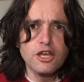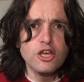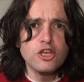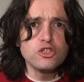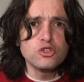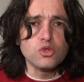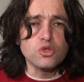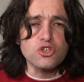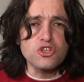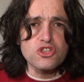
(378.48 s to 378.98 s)

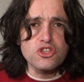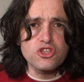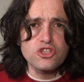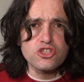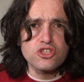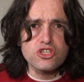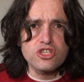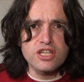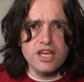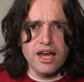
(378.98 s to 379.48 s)
So
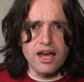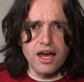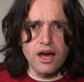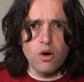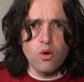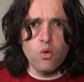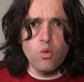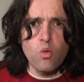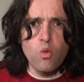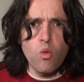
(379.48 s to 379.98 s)

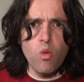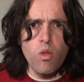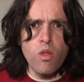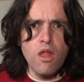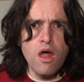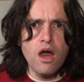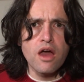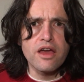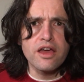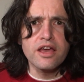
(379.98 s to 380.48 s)

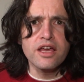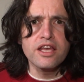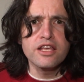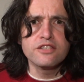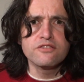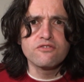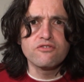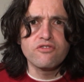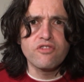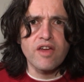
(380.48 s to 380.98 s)
chaum is
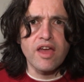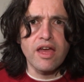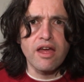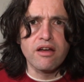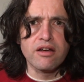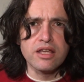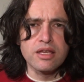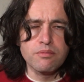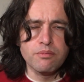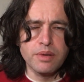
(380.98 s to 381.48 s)

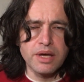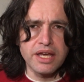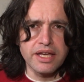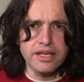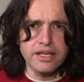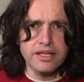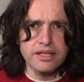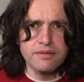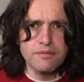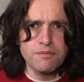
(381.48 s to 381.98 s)
very
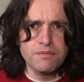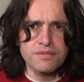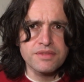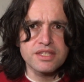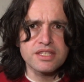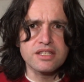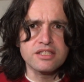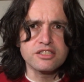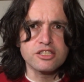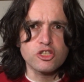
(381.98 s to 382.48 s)
big.
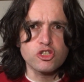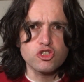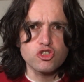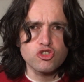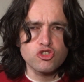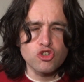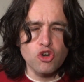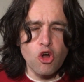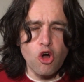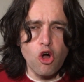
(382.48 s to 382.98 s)
It's a
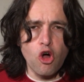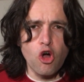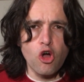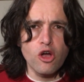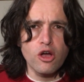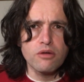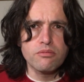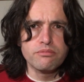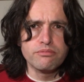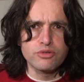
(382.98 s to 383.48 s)

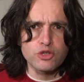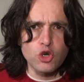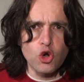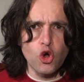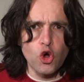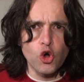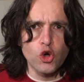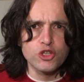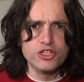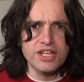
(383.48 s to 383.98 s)
strong,
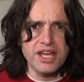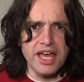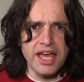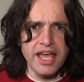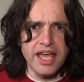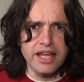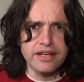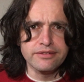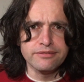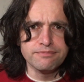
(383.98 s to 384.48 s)
broad
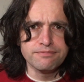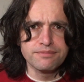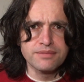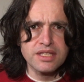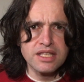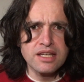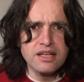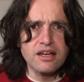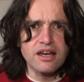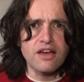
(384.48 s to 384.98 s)
N.
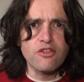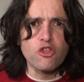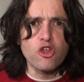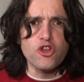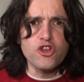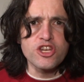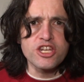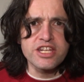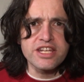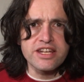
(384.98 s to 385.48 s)
And the
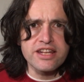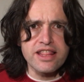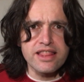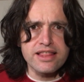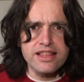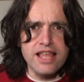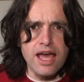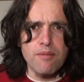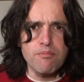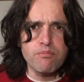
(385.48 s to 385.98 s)

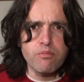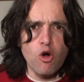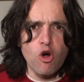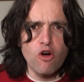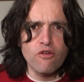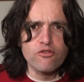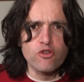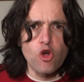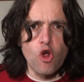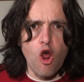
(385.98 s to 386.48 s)
tip
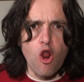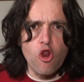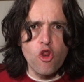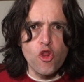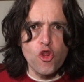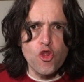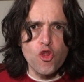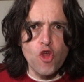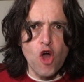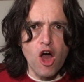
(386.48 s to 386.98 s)
of your
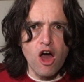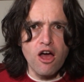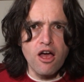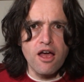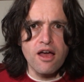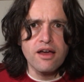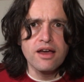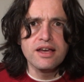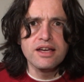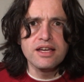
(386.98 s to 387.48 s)

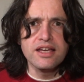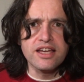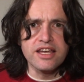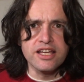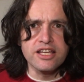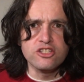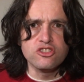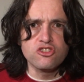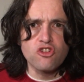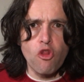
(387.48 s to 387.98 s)
tongue
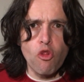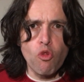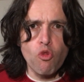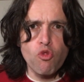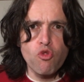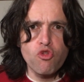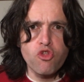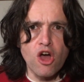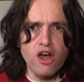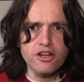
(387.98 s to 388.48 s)
is
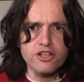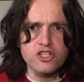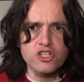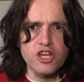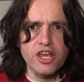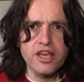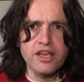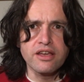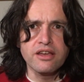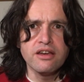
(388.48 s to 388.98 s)

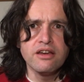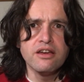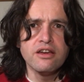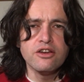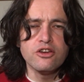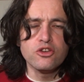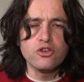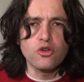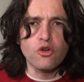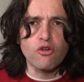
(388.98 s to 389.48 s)
touching
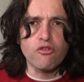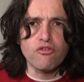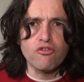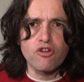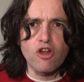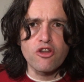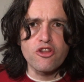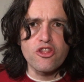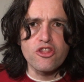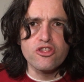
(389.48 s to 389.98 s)
your
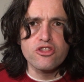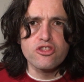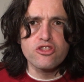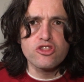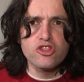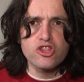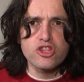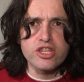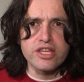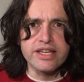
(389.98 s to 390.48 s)
front
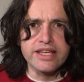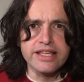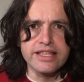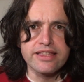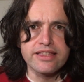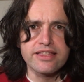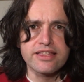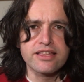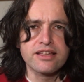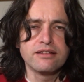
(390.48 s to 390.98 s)

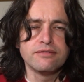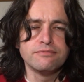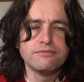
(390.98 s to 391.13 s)
teeth.